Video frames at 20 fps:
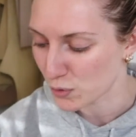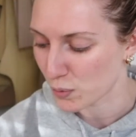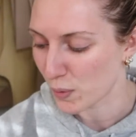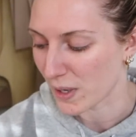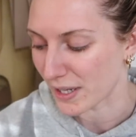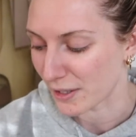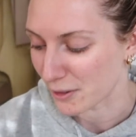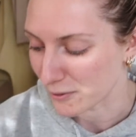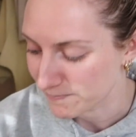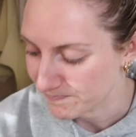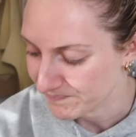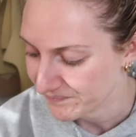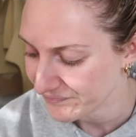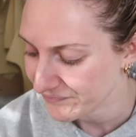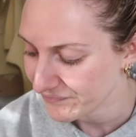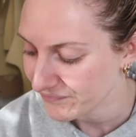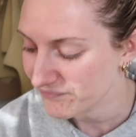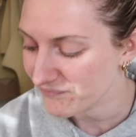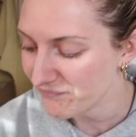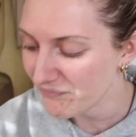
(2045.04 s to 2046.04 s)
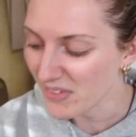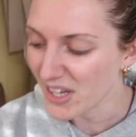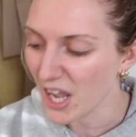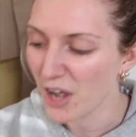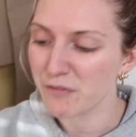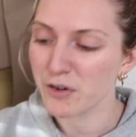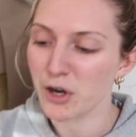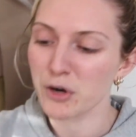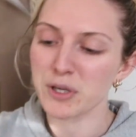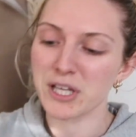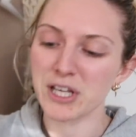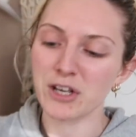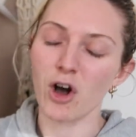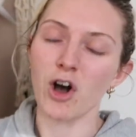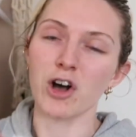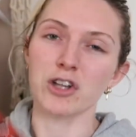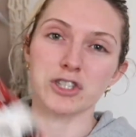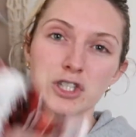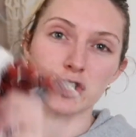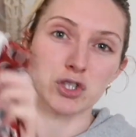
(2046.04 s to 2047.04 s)
twill, I've only
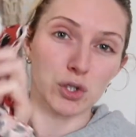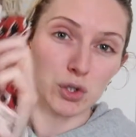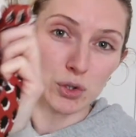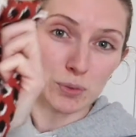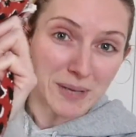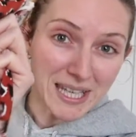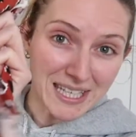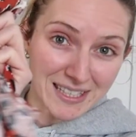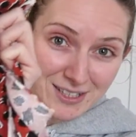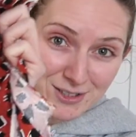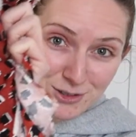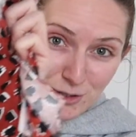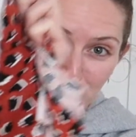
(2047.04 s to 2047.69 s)
got 2 meters